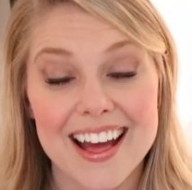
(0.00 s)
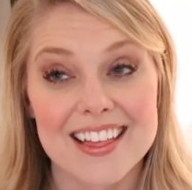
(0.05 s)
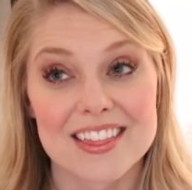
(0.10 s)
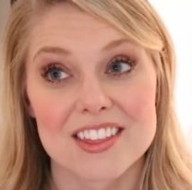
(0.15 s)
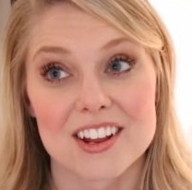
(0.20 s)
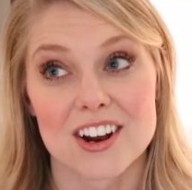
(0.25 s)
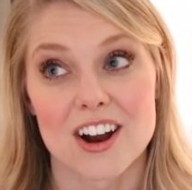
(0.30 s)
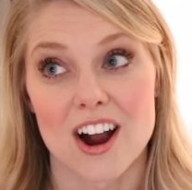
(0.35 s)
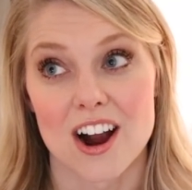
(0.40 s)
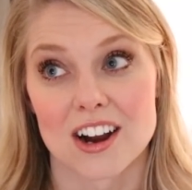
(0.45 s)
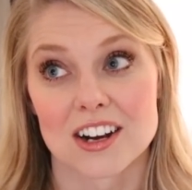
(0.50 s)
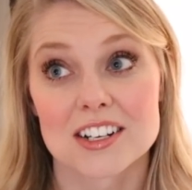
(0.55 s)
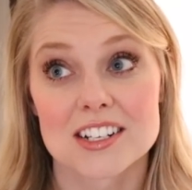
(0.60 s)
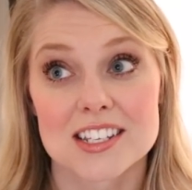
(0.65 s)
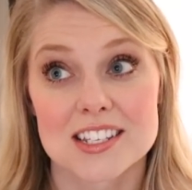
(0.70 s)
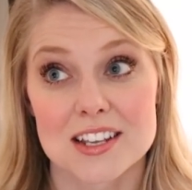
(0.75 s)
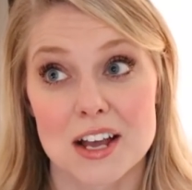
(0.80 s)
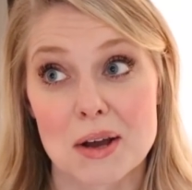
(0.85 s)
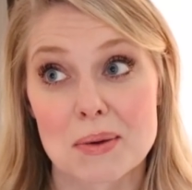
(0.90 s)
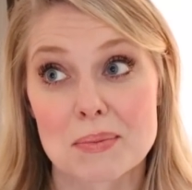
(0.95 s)
There are
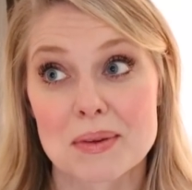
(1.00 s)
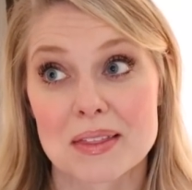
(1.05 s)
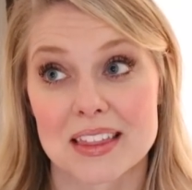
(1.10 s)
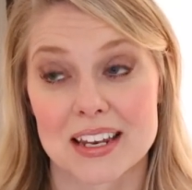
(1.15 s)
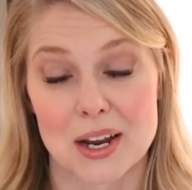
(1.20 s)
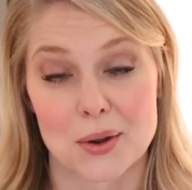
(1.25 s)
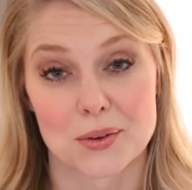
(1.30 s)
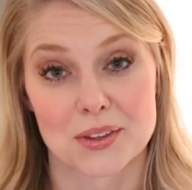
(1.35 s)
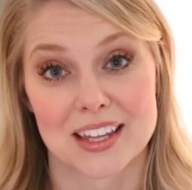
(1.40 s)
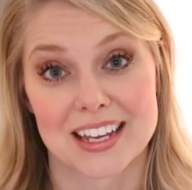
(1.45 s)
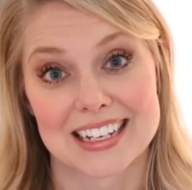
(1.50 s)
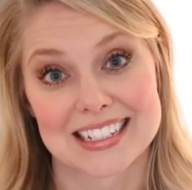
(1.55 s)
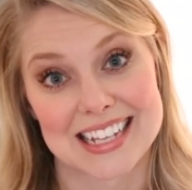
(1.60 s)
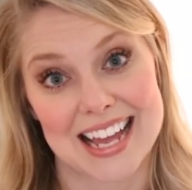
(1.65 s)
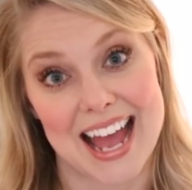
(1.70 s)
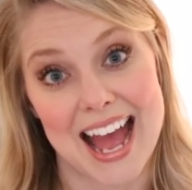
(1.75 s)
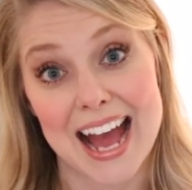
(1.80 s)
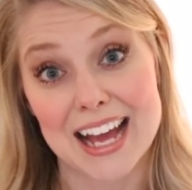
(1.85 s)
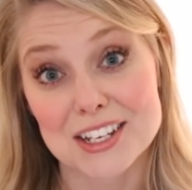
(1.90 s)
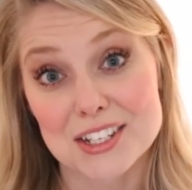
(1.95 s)
some that I would like to
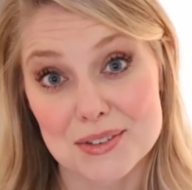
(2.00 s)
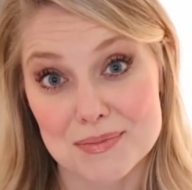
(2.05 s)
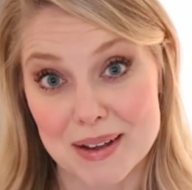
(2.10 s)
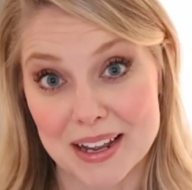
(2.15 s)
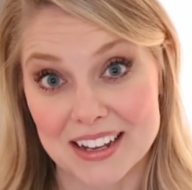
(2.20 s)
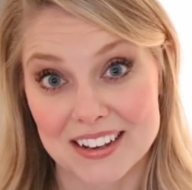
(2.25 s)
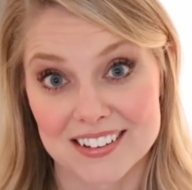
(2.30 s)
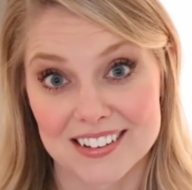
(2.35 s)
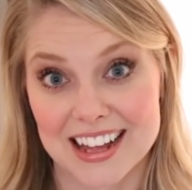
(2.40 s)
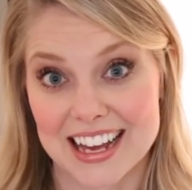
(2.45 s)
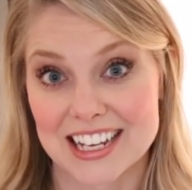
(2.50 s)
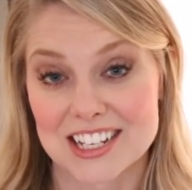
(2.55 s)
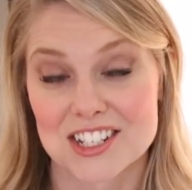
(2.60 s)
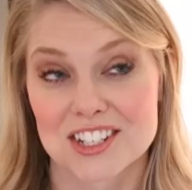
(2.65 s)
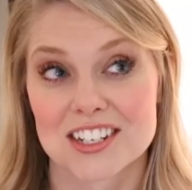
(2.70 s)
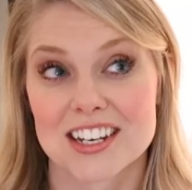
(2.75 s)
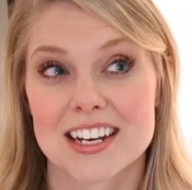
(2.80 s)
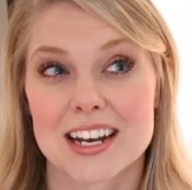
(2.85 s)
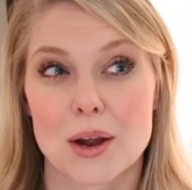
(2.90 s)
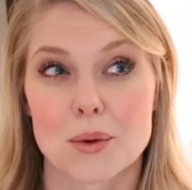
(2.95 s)
add to my
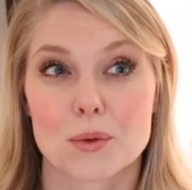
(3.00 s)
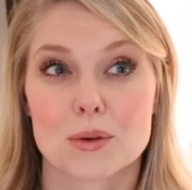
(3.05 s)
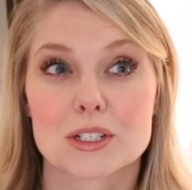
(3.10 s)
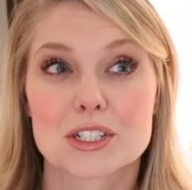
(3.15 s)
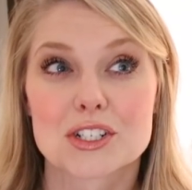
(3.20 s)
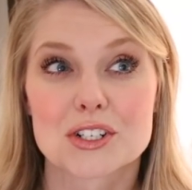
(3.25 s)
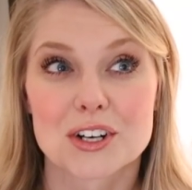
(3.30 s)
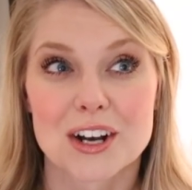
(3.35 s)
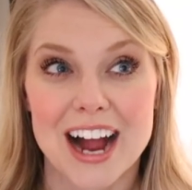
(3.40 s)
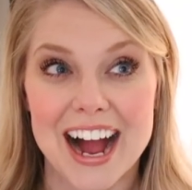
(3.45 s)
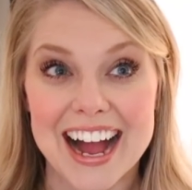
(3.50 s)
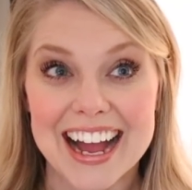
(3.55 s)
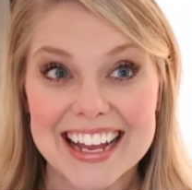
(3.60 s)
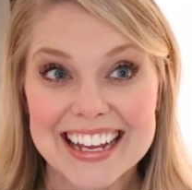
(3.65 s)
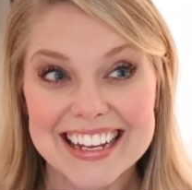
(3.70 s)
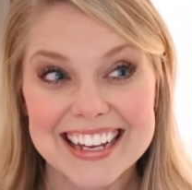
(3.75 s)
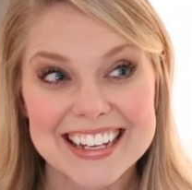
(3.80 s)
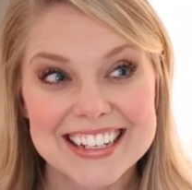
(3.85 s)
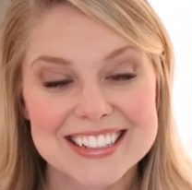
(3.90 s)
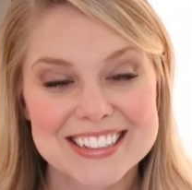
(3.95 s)
collection, and I will try
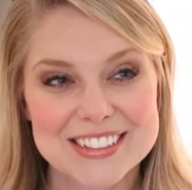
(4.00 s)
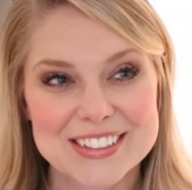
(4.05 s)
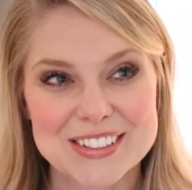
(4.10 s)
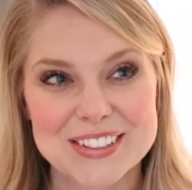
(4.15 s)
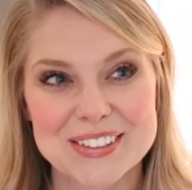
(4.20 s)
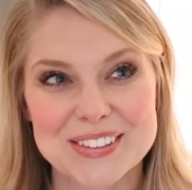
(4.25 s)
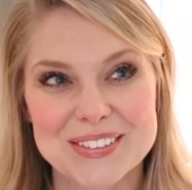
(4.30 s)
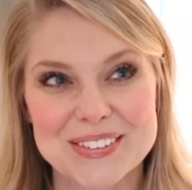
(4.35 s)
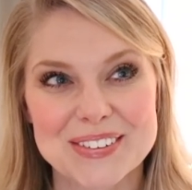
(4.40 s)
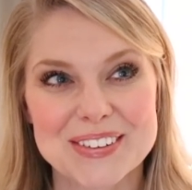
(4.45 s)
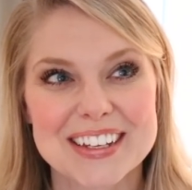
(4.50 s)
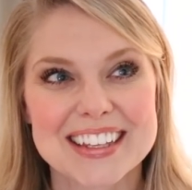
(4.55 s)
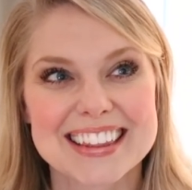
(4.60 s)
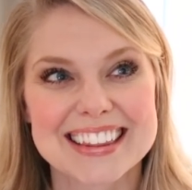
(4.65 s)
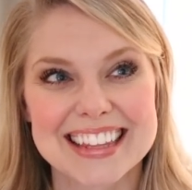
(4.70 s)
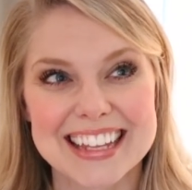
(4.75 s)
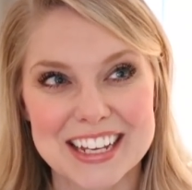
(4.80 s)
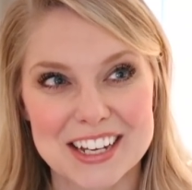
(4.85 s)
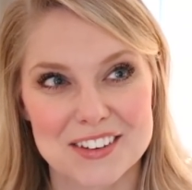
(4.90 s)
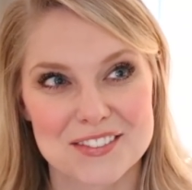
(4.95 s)
to
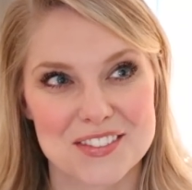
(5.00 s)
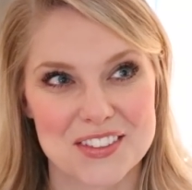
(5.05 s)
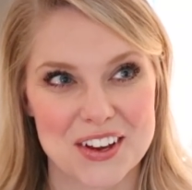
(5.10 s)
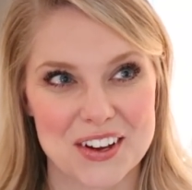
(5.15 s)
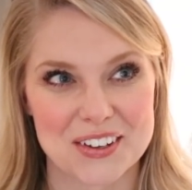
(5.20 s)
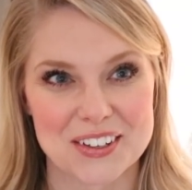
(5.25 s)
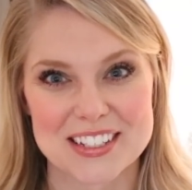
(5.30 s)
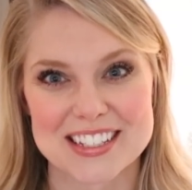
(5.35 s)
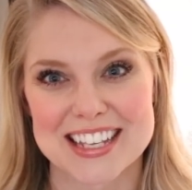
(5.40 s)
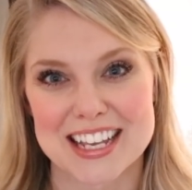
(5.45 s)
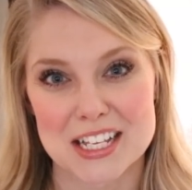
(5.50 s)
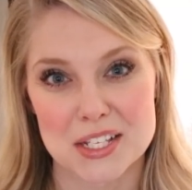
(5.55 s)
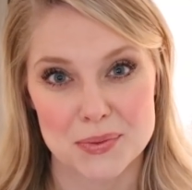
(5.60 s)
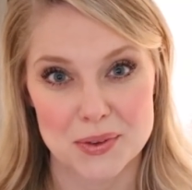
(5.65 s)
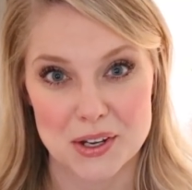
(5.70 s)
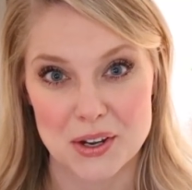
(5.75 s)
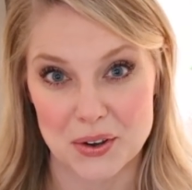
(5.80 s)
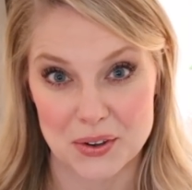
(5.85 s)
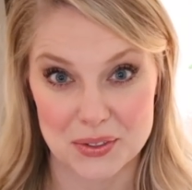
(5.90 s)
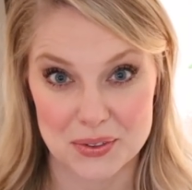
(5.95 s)
think of those as we
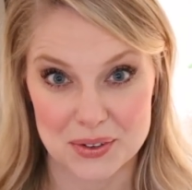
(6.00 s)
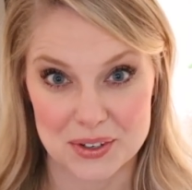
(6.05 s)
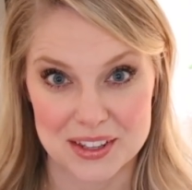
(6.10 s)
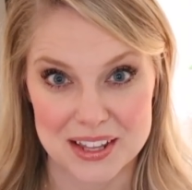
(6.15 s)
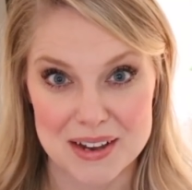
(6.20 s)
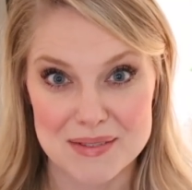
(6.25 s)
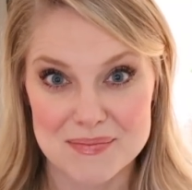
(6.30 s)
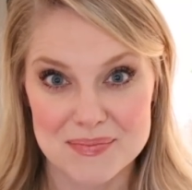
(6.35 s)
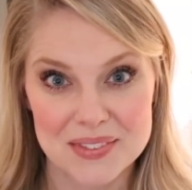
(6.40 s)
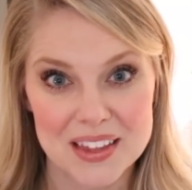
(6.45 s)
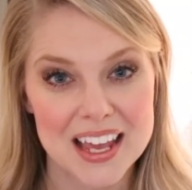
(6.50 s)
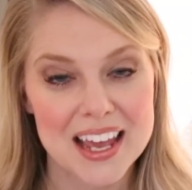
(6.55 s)
go through them.